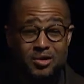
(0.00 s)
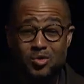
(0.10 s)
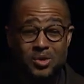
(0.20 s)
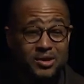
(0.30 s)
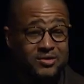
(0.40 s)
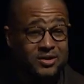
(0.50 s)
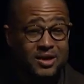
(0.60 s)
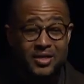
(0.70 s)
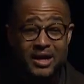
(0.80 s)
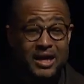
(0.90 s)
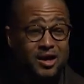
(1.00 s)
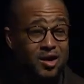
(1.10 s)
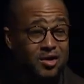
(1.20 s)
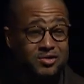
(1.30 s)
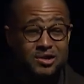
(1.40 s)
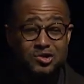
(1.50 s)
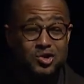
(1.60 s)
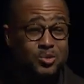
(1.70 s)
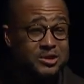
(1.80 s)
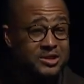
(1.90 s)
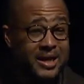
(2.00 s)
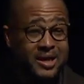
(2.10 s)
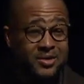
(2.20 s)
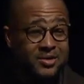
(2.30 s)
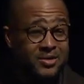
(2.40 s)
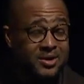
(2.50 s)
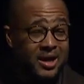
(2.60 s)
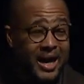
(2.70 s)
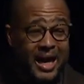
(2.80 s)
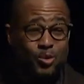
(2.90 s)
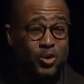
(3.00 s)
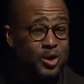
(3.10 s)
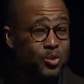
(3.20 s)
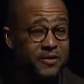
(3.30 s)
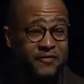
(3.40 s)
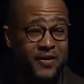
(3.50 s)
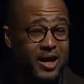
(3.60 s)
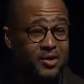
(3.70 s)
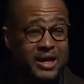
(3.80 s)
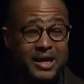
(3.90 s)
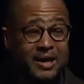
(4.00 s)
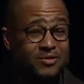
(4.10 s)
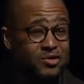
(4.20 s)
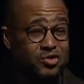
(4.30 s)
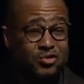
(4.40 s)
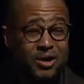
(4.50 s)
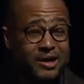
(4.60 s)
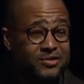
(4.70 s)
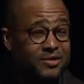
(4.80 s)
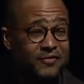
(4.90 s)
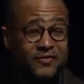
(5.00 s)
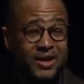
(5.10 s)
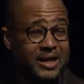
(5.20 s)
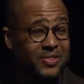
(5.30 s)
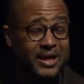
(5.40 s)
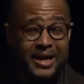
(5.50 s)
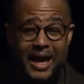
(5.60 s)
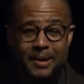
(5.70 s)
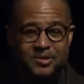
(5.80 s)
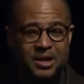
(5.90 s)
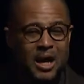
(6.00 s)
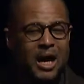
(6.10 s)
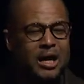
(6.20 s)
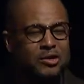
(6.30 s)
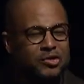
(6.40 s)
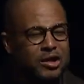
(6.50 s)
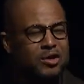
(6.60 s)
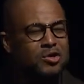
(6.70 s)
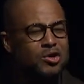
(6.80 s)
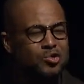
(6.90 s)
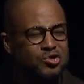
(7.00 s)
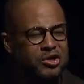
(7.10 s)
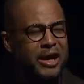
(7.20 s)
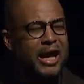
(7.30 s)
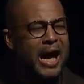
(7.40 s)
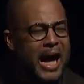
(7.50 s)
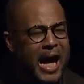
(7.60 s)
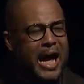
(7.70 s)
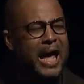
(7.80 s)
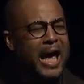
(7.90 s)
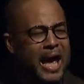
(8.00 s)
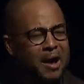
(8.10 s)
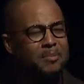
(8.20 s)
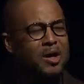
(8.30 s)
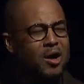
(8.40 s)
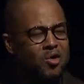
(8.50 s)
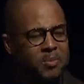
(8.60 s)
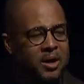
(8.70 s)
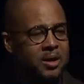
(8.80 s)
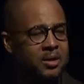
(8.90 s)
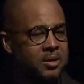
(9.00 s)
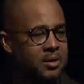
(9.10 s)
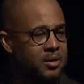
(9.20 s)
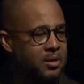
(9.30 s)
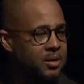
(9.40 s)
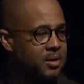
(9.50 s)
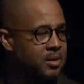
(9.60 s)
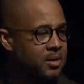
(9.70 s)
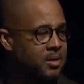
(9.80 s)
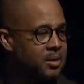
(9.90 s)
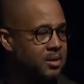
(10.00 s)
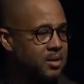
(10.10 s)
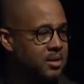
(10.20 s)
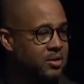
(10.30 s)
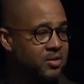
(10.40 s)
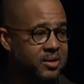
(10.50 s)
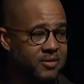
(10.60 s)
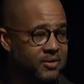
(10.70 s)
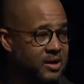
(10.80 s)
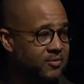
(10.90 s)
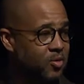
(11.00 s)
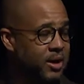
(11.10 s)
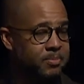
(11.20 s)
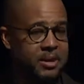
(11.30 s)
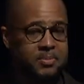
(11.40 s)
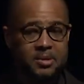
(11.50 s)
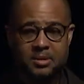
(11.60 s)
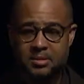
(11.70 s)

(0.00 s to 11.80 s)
we see that he calls us to a standard, and when we fail, he gives us grace to fill in the gaps. Until you say, I am Gomer, you'll never love white people.